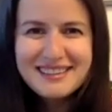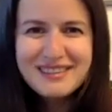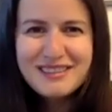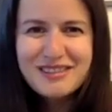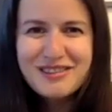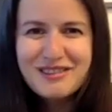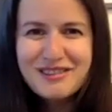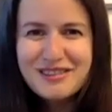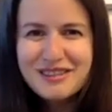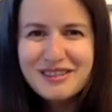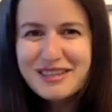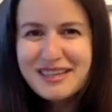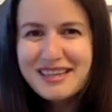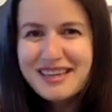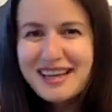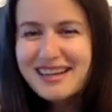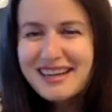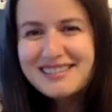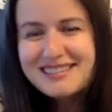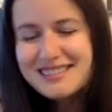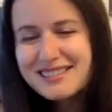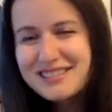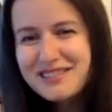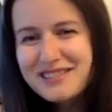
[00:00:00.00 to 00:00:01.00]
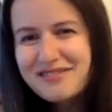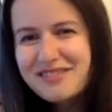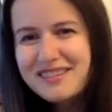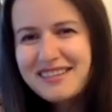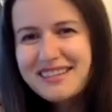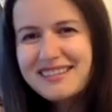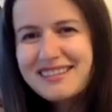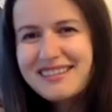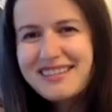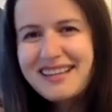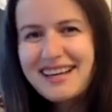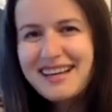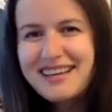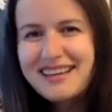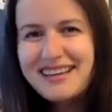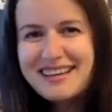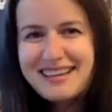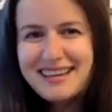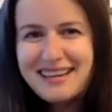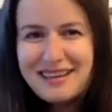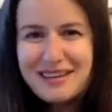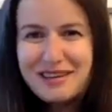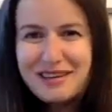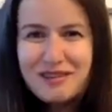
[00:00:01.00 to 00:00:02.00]
or the largest thing like
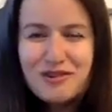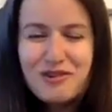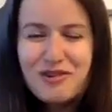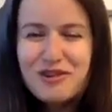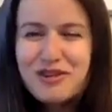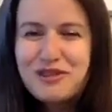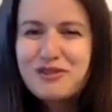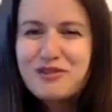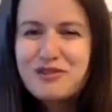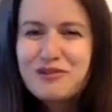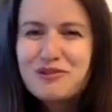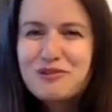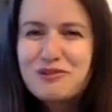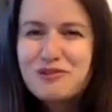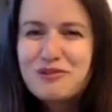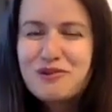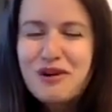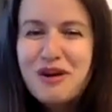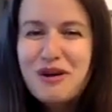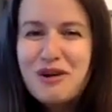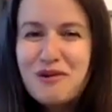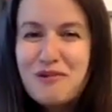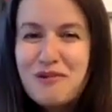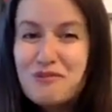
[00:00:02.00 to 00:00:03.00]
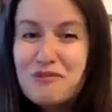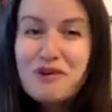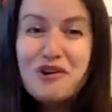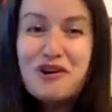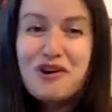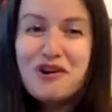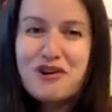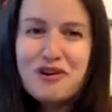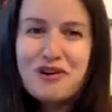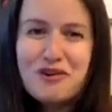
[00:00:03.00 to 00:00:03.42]
going to work,